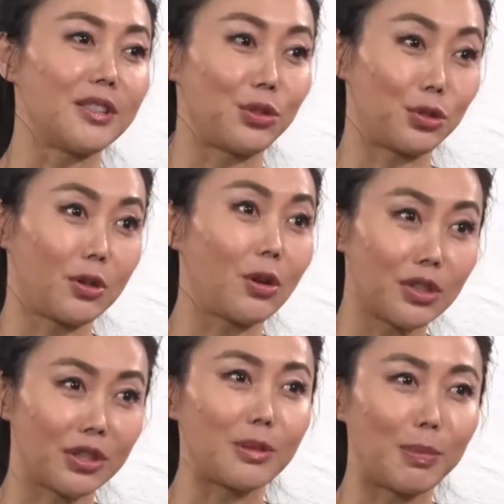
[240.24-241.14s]

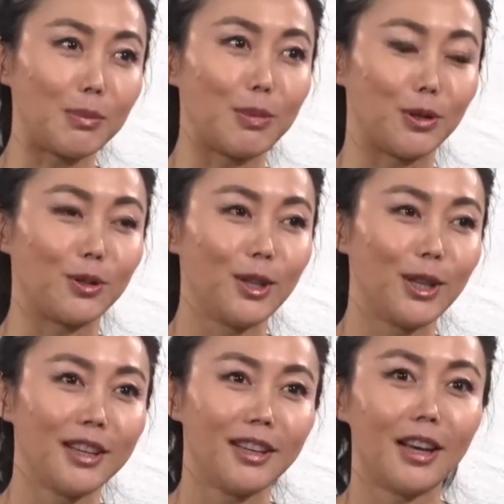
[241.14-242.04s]
gorgeous people,
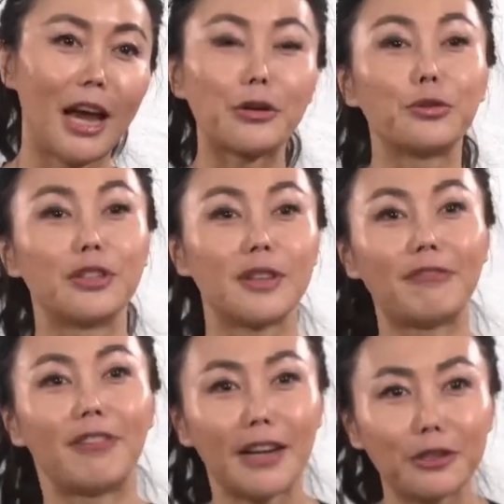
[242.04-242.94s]
I could
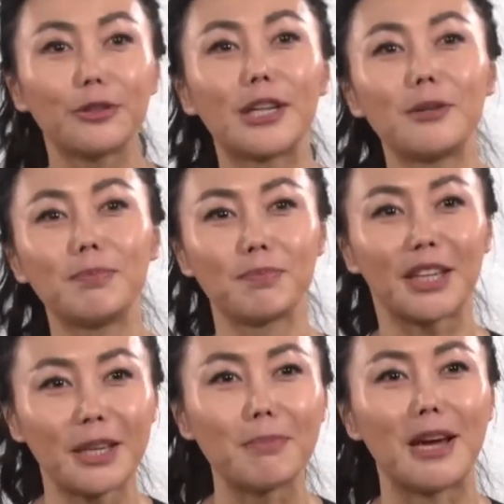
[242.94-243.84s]
finally
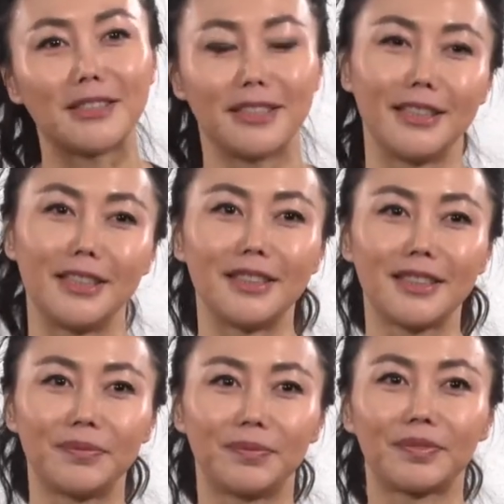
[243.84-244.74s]
begin my study.
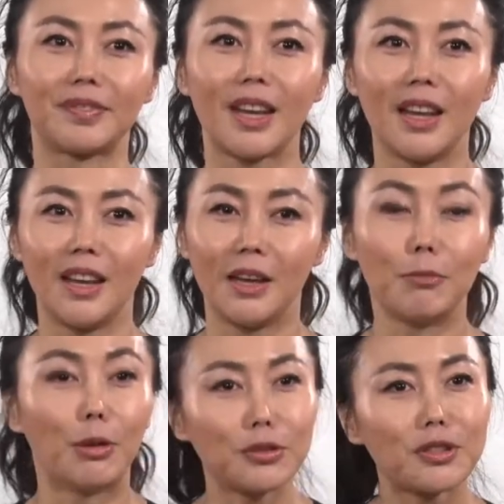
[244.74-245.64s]

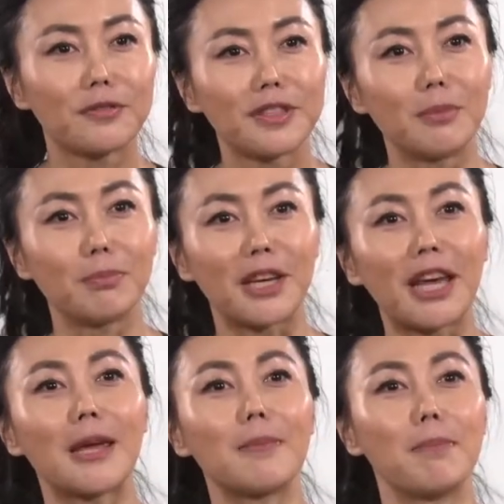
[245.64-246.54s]
Most of them
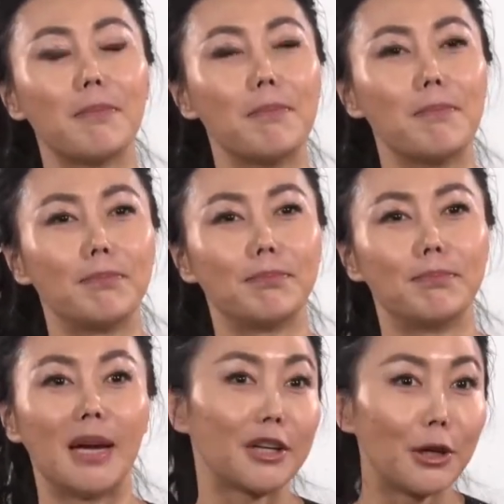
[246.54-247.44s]
became
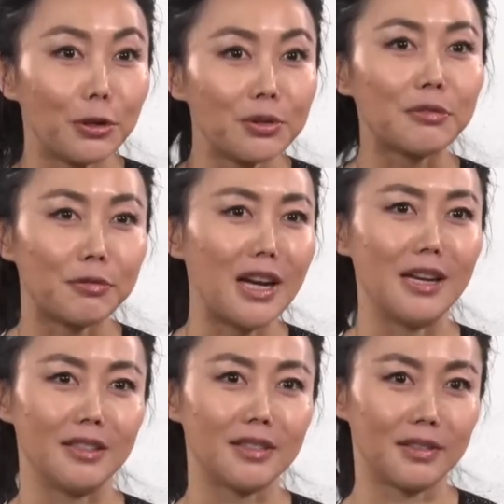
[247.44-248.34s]
my close
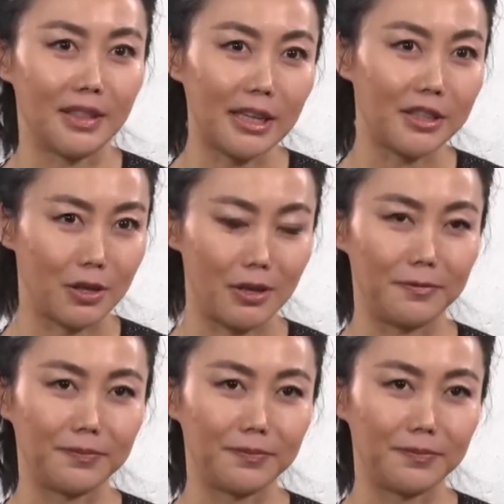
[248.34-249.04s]
friends later on.